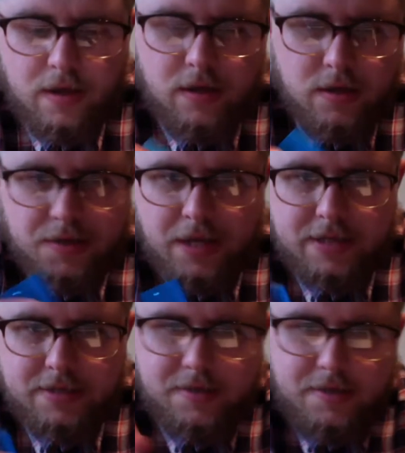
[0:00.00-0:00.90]
So
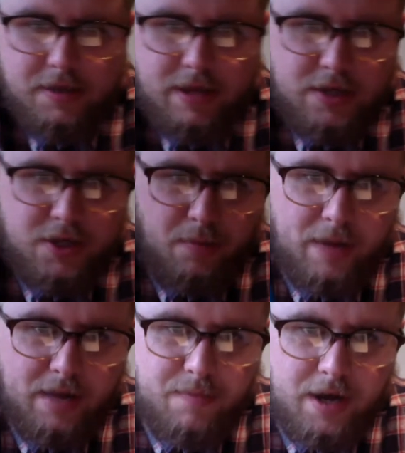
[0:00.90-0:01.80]
that's your
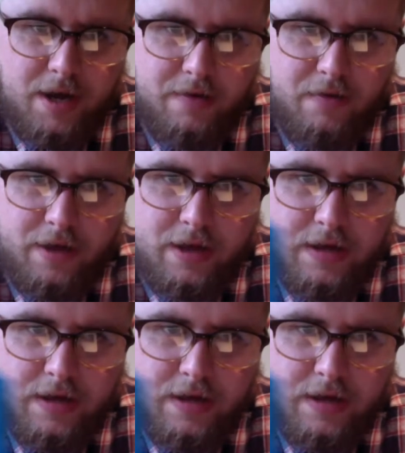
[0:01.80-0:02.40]
back panel there,